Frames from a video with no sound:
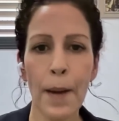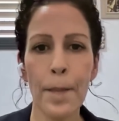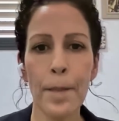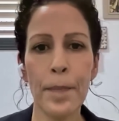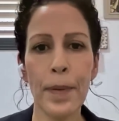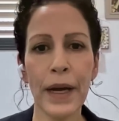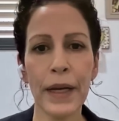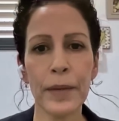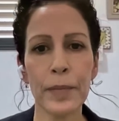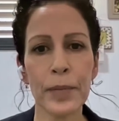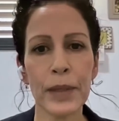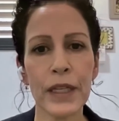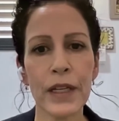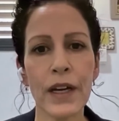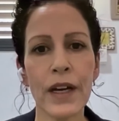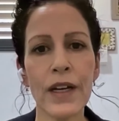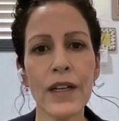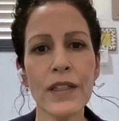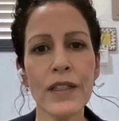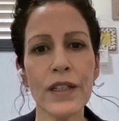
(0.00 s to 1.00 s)
but
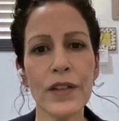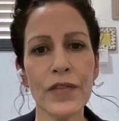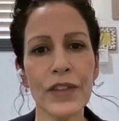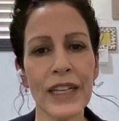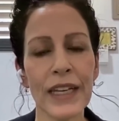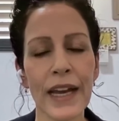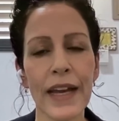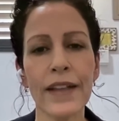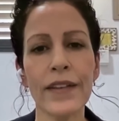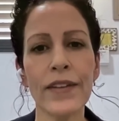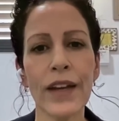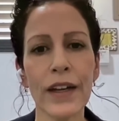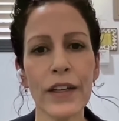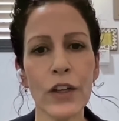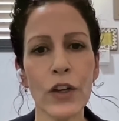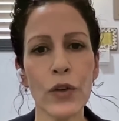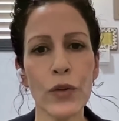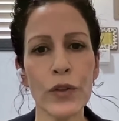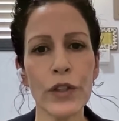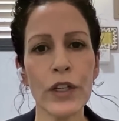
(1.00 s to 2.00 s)
because of the
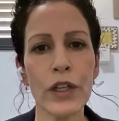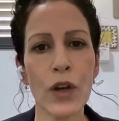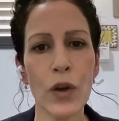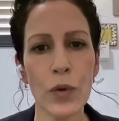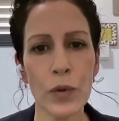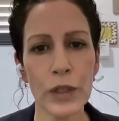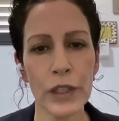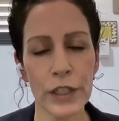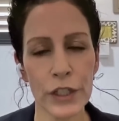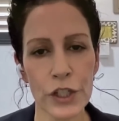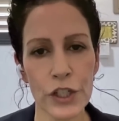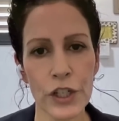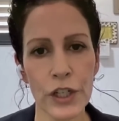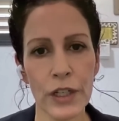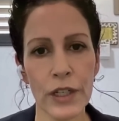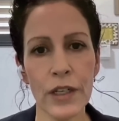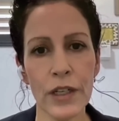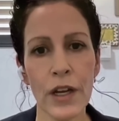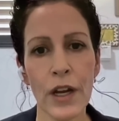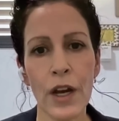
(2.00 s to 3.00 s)
anti-Houthi
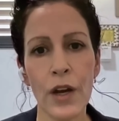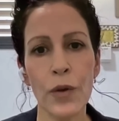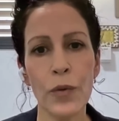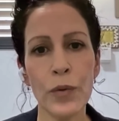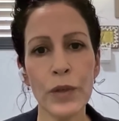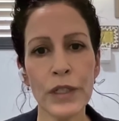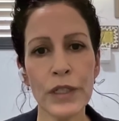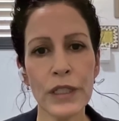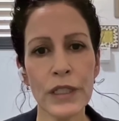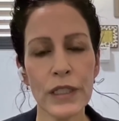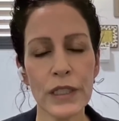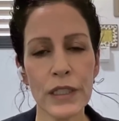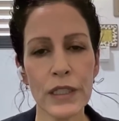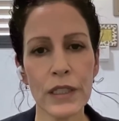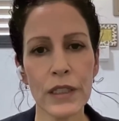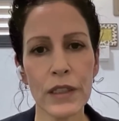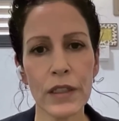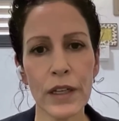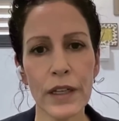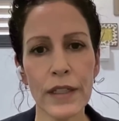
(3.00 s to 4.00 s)
coalition was
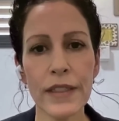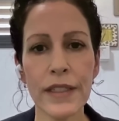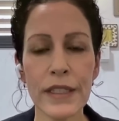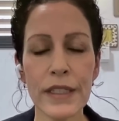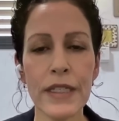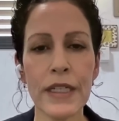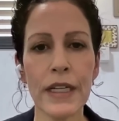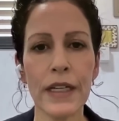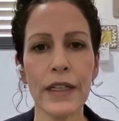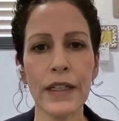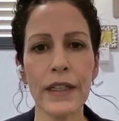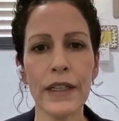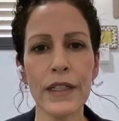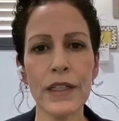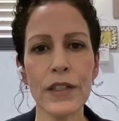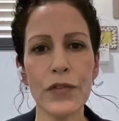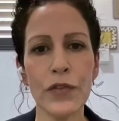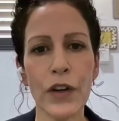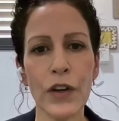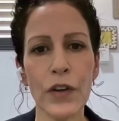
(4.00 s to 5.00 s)
and still
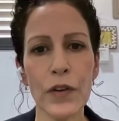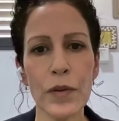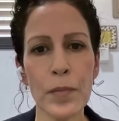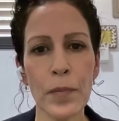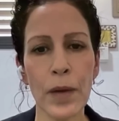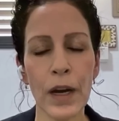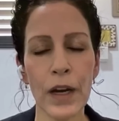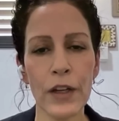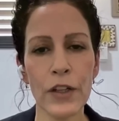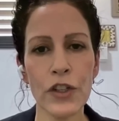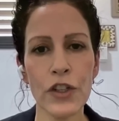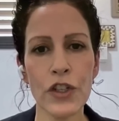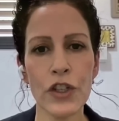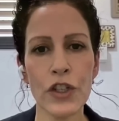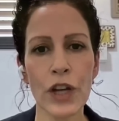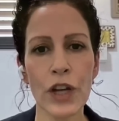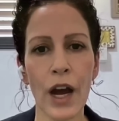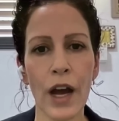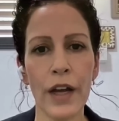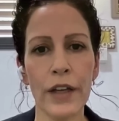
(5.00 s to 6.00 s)
is very much
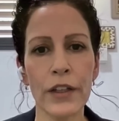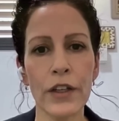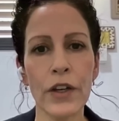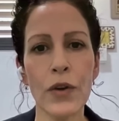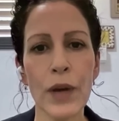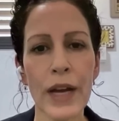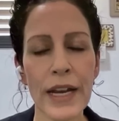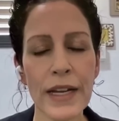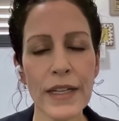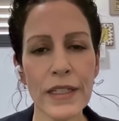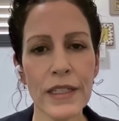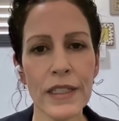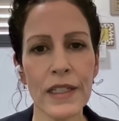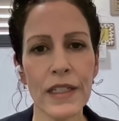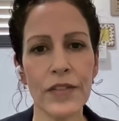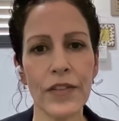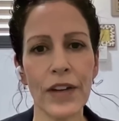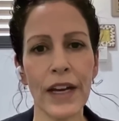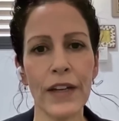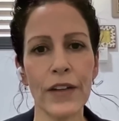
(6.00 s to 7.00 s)

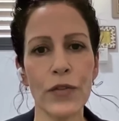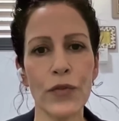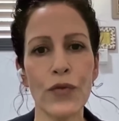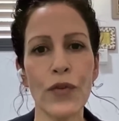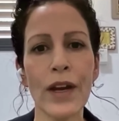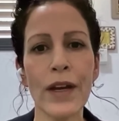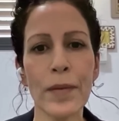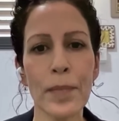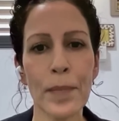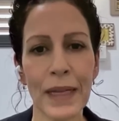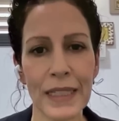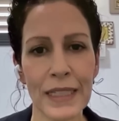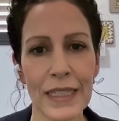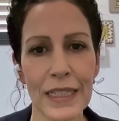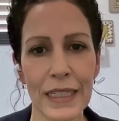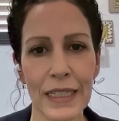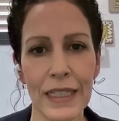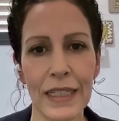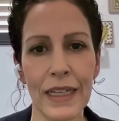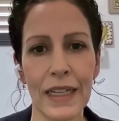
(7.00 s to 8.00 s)
uncohesive and
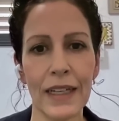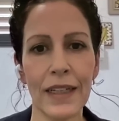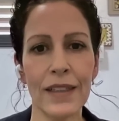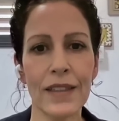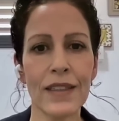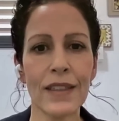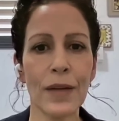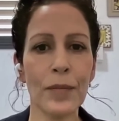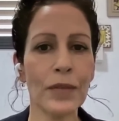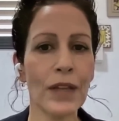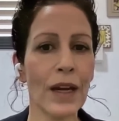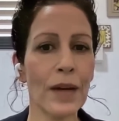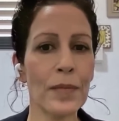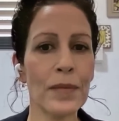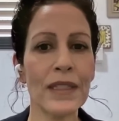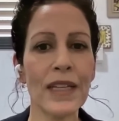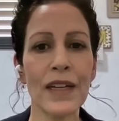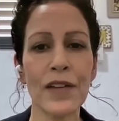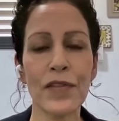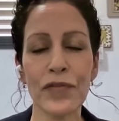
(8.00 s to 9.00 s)
fragmented, and sometimes
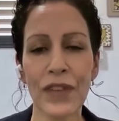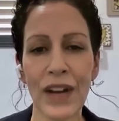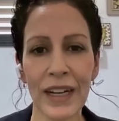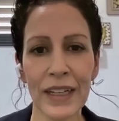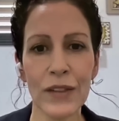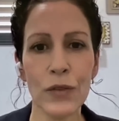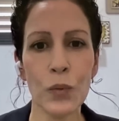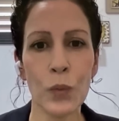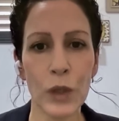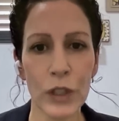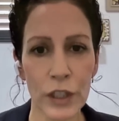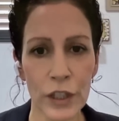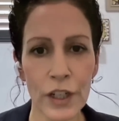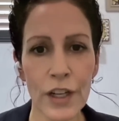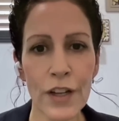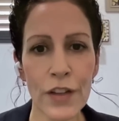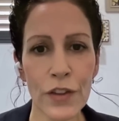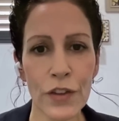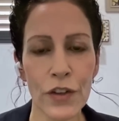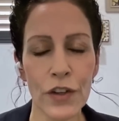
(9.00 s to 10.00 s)
they fight one
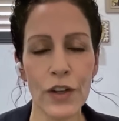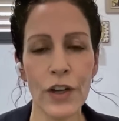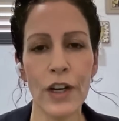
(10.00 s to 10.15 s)
another.